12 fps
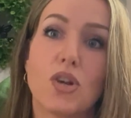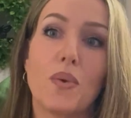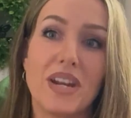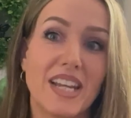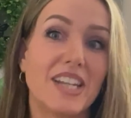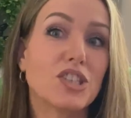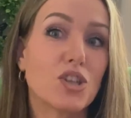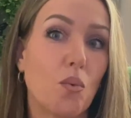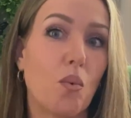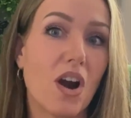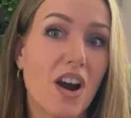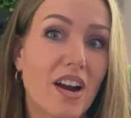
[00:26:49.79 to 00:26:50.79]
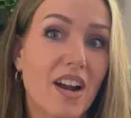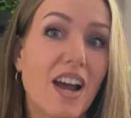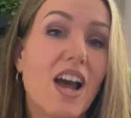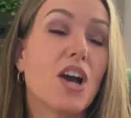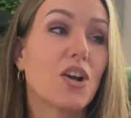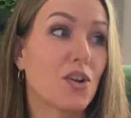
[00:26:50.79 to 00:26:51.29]
So we needed to work.
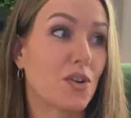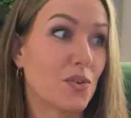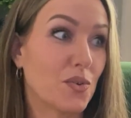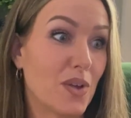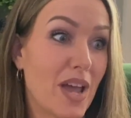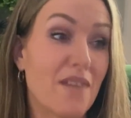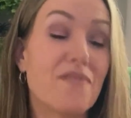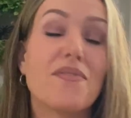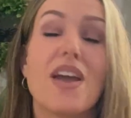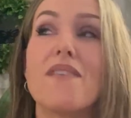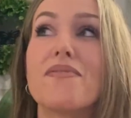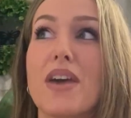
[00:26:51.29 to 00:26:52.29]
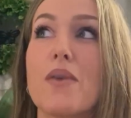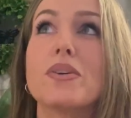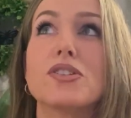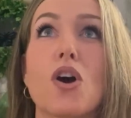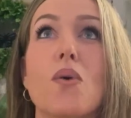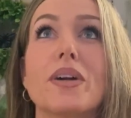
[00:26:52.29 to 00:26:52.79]
If there
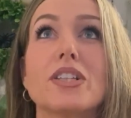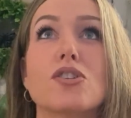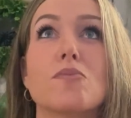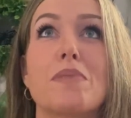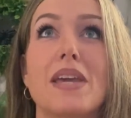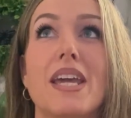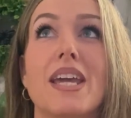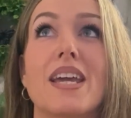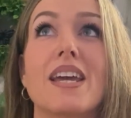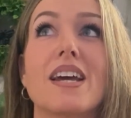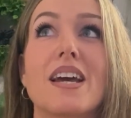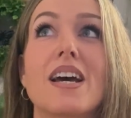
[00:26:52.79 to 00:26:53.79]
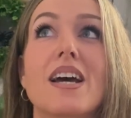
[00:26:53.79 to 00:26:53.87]
was going to be